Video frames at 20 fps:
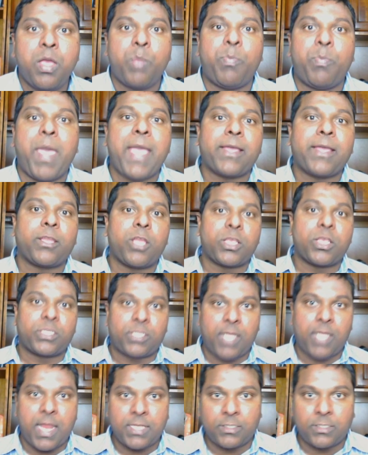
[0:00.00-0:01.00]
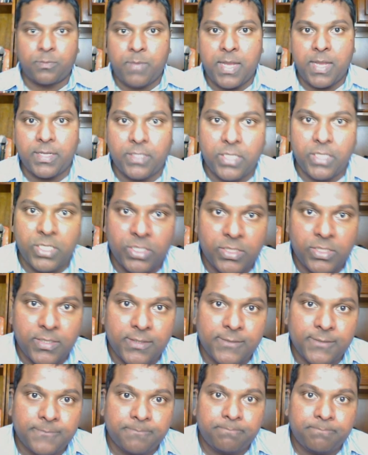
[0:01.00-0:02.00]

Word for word: Pancreas transplantation.